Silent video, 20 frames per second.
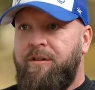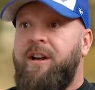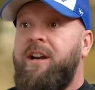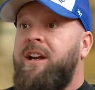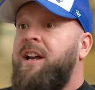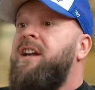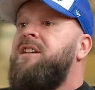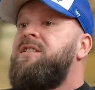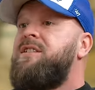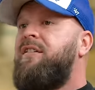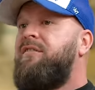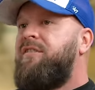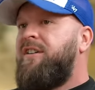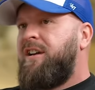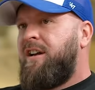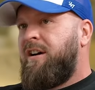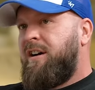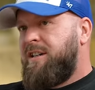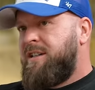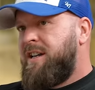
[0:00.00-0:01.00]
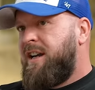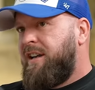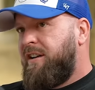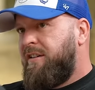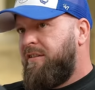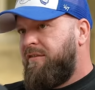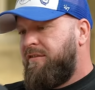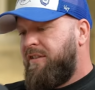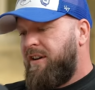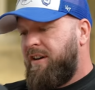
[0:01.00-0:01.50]
And it is something that I take
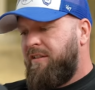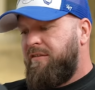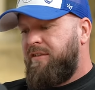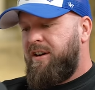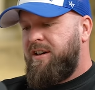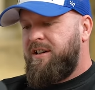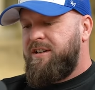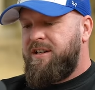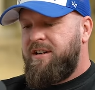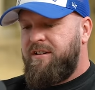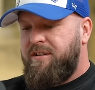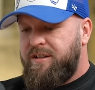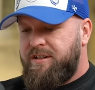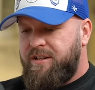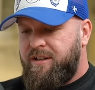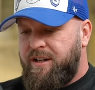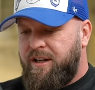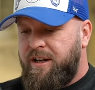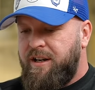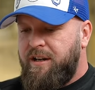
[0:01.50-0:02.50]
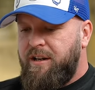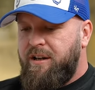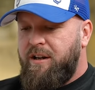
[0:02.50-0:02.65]
very, very seriously.